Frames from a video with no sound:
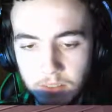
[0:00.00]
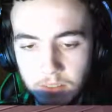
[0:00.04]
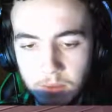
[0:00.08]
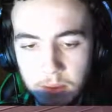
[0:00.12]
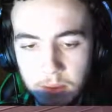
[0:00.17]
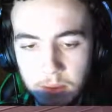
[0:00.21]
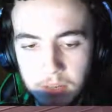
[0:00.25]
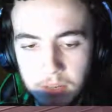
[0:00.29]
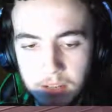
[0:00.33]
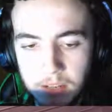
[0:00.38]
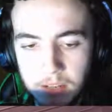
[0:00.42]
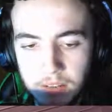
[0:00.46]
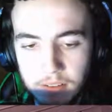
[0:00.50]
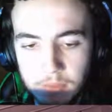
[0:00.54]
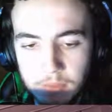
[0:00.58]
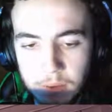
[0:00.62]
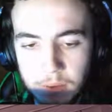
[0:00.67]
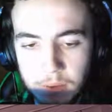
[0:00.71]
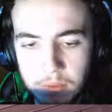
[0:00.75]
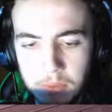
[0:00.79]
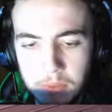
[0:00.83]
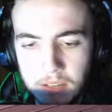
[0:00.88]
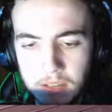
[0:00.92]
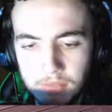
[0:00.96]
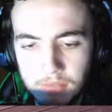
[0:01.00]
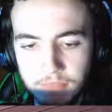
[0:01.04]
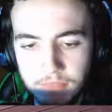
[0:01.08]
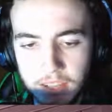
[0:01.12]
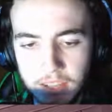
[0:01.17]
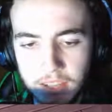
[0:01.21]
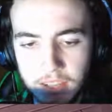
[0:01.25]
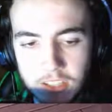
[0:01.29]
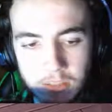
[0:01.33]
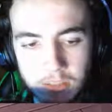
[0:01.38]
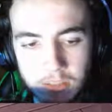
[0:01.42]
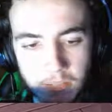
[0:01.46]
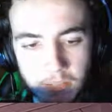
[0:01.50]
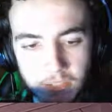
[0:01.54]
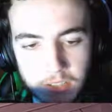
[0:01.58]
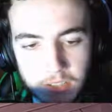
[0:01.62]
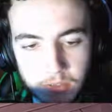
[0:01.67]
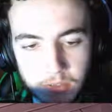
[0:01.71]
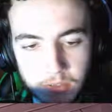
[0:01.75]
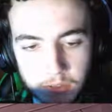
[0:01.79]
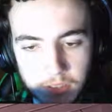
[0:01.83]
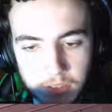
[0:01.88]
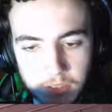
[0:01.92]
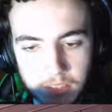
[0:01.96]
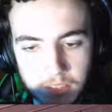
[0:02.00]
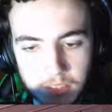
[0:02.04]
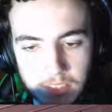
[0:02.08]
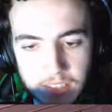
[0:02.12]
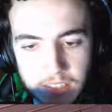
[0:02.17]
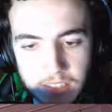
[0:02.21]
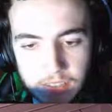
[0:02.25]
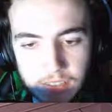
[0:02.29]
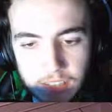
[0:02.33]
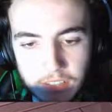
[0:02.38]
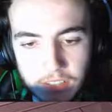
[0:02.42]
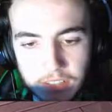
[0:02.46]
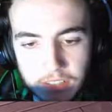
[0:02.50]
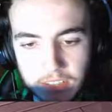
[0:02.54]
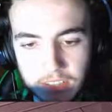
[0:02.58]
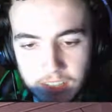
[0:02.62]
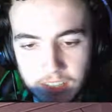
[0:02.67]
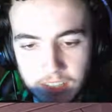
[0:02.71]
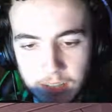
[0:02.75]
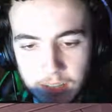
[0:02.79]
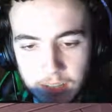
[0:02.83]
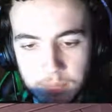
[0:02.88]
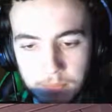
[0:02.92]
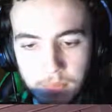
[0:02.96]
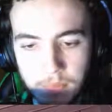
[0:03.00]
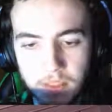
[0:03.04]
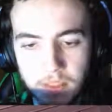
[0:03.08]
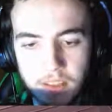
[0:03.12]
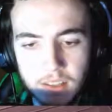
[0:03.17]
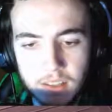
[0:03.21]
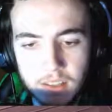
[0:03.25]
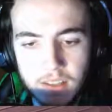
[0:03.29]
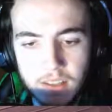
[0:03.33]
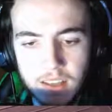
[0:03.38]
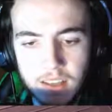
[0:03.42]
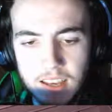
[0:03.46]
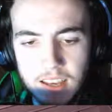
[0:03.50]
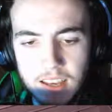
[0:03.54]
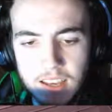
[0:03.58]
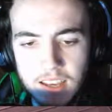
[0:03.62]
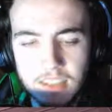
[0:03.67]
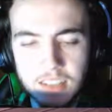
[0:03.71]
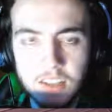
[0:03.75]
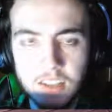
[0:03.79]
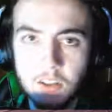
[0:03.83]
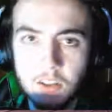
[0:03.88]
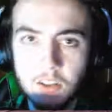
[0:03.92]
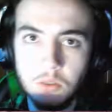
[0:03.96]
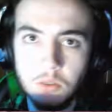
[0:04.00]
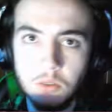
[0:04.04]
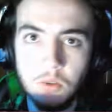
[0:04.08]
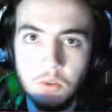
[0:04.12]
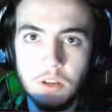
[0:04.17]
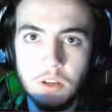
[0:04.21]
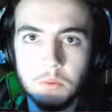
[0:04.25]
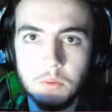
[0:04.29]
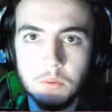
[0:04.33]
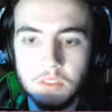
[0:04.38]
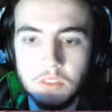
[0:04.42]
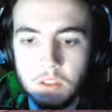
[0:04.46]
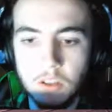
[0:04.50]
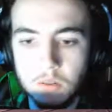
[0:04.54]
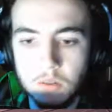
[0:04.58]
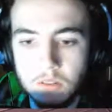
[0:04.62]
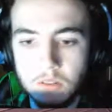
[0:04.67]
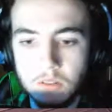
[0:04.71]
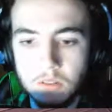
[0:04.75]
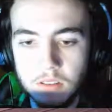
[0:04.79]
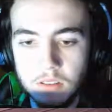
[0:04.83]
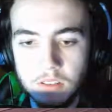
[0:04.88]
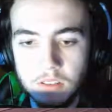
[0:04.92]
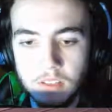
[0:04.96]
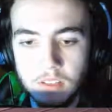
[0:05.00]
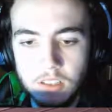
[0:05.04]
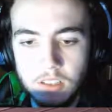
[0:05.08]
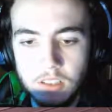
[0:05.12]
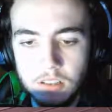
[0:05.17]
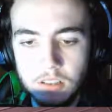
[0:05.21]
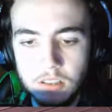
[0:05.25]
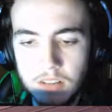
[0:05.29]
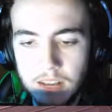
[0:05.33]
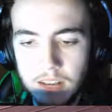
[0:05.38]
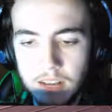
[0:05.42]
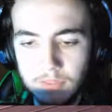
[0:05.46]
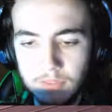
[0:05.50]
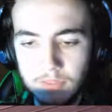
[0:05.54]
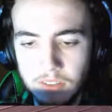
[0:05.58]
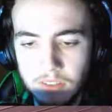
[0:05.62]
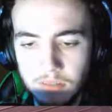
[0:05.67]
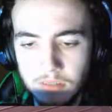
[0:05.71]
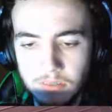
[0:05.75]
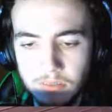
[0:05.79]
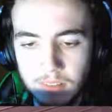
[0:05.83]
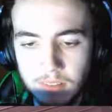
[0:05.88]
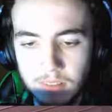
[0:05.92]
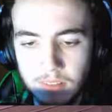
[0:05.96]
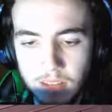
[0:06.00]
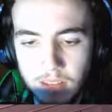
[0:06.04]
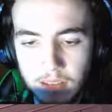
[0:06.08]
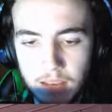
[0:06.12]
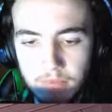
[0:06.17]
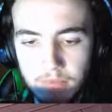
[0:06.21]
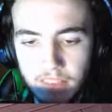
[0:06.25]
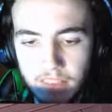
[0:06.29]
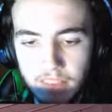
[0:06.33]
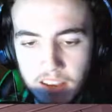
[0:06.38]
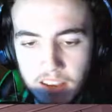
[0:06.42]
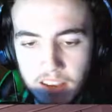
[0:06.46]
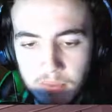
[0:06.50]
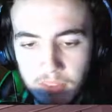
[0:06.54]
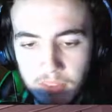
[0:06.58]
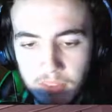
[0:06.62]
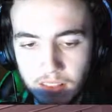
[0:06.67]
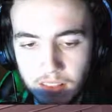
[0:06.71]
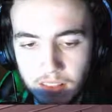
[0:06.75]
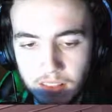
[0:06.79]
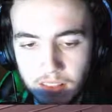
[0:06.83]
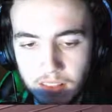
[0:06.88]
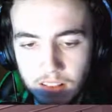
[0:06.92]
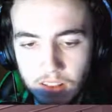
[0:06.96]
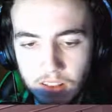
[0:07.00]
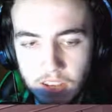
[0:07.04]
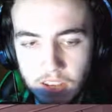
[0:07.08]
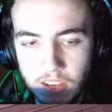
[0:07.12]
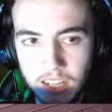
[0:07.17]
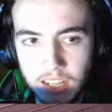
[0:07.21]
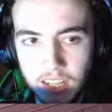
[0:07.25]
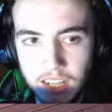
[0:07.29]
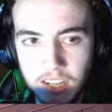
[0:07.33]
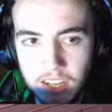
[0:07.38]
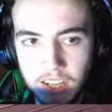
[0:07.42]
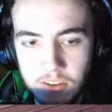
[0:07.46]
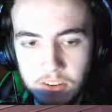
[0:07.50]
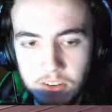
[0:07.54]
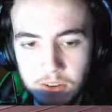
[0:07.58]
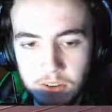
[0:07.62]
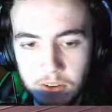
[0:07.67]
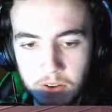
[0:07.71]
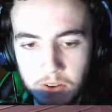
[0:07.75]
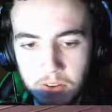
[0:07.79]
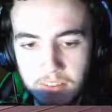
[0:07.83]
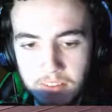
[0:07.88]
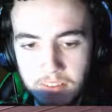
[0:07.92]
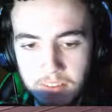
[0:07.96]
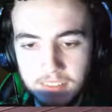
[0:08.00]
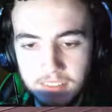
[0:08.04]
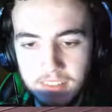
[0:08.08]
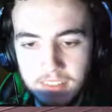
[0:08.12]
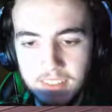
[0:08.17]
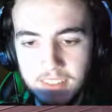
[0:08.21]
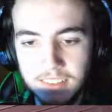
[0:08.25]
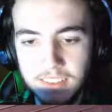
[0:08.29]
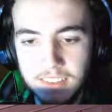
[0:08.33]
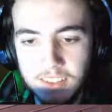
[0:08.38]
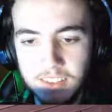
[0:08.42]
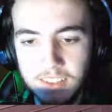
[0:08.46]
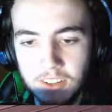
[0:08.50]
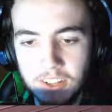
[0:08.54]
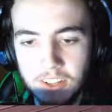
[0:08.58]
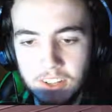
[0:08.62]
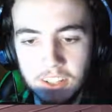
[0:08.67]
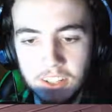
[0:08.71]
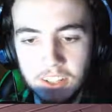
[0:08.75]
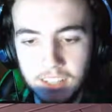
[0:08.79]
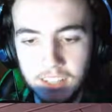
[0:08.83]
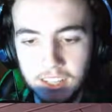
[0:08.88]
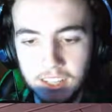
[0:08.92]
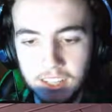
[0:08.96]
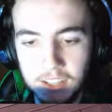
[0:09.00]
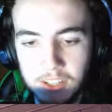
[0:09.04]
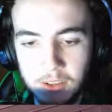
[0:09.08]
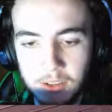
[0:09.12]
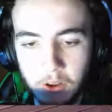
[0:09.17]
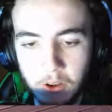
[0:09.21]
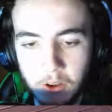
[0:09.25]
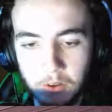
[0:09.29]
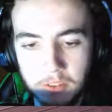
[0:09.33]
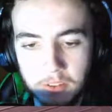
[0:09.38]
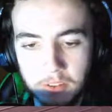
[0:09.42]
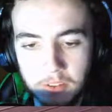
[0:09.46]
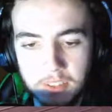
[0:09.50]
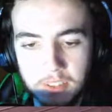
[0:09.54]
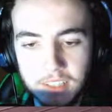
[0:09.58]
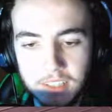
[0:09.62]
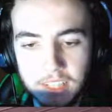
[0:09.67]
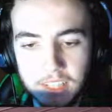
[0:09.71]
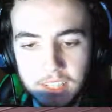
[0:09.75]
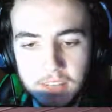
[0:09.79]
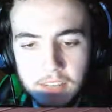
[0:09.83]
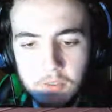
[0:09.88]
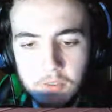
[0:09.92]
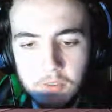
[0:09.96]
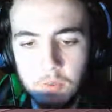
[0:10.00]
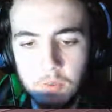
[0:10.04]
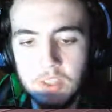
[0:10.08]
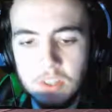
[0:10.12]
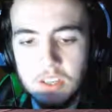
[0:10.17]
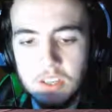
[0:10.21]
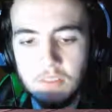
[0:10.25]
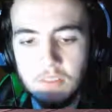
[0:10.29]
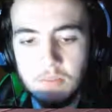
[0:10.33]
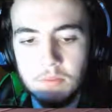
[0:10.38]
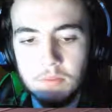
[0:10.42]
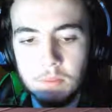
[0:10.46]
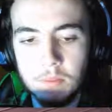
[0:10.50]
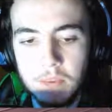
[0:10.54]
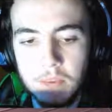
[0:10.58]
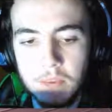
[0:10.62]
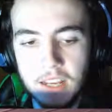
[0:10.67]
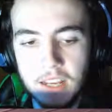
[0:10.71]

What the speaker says: Where would I even find some ice around, even at this time? I guess a cold drink would do. You don't have to. I'm fine with looking like a unicorn. You're not gonna look like a unicorn. Even wincing from the